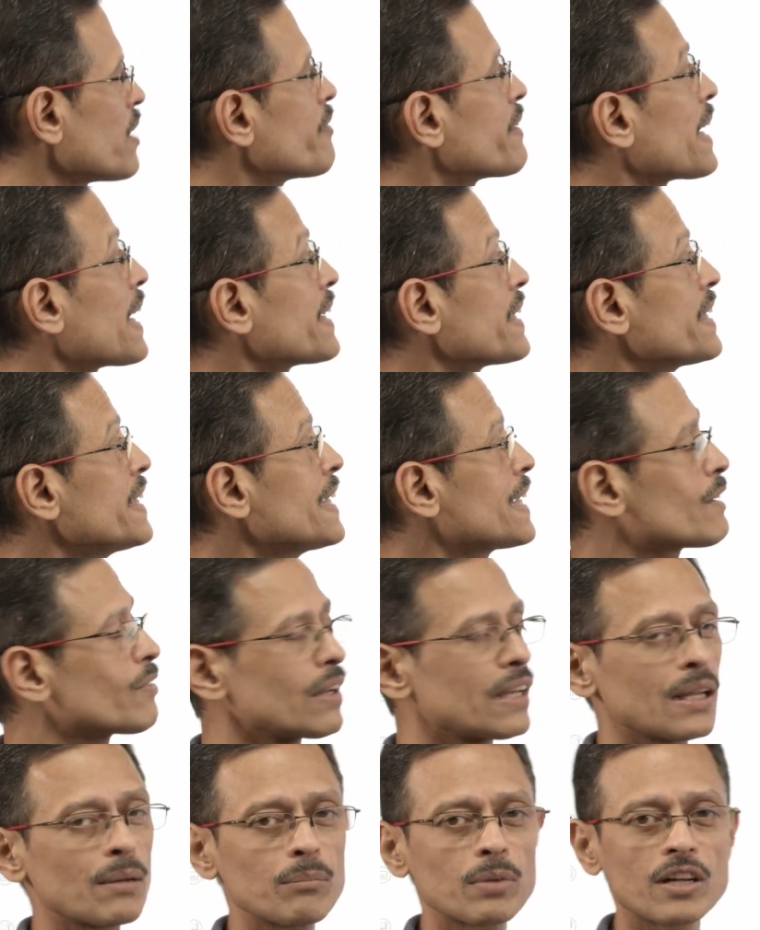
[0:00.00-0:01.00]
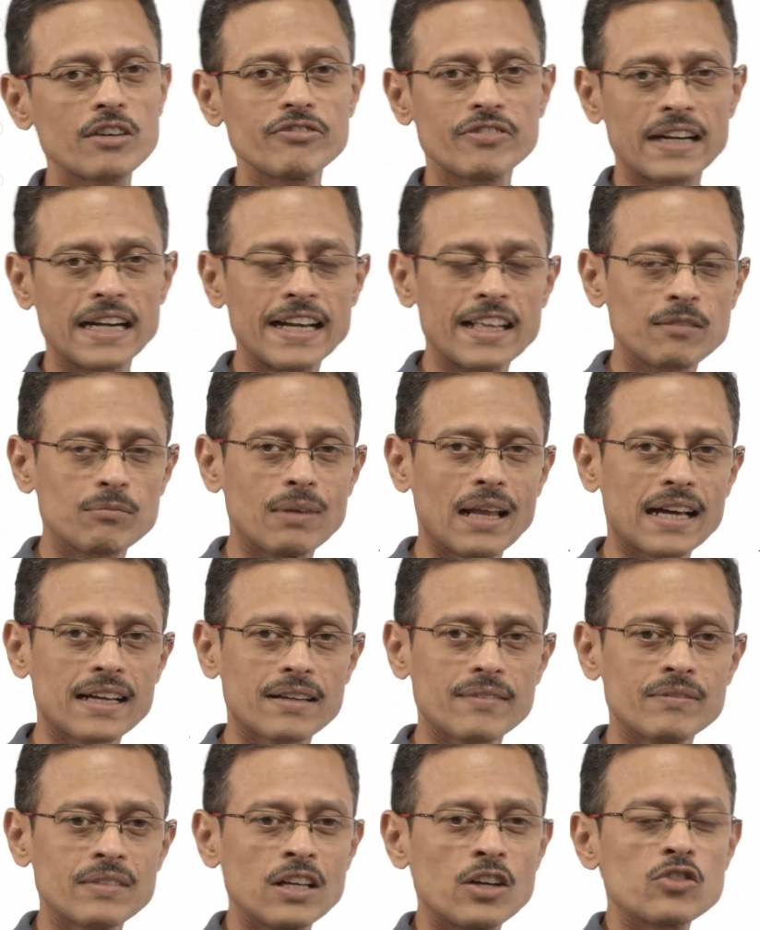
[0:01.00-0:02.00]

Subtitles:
we had equal number of red and black.